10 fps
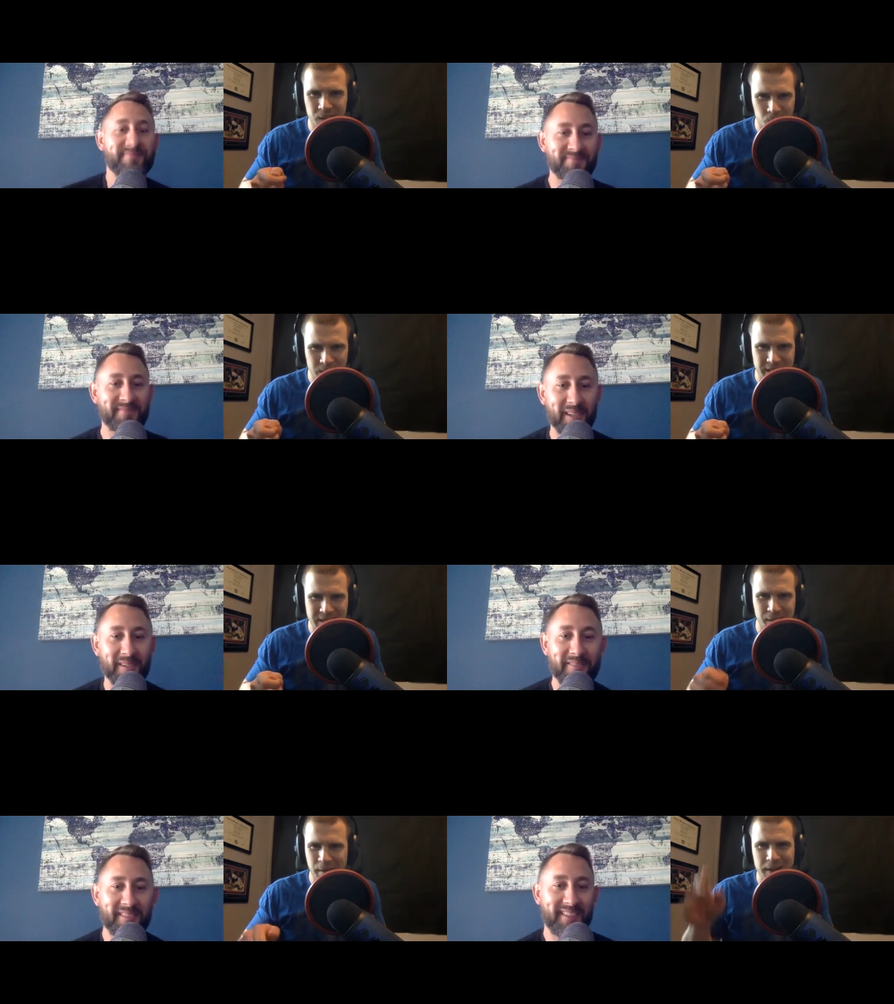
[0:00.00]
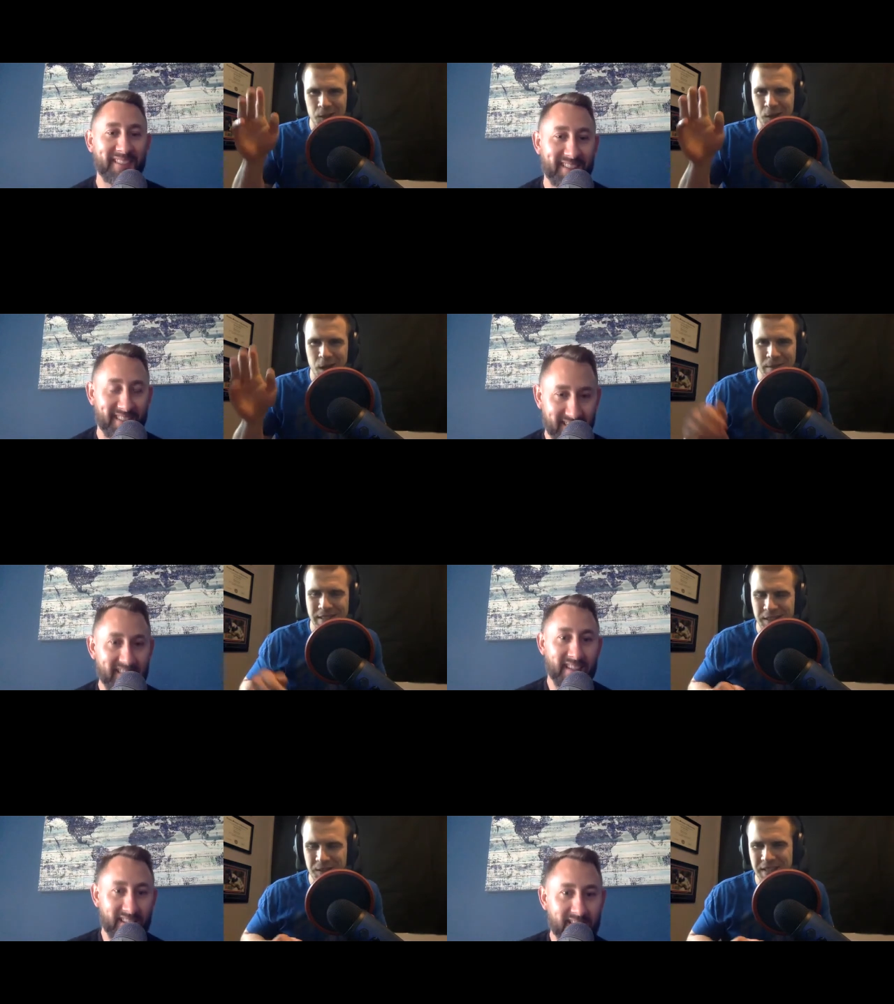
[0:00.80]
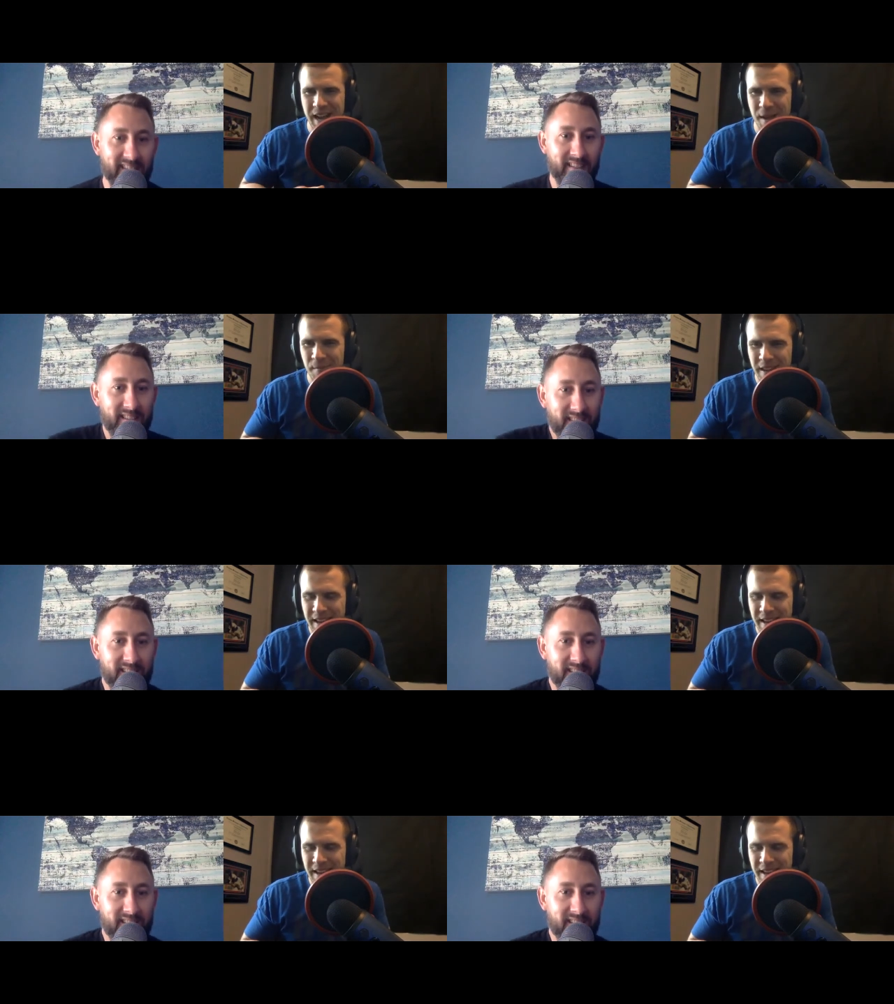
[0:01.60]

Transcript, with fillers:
Speaker 1: the whole yeah. entire time. I didn't look up a single time.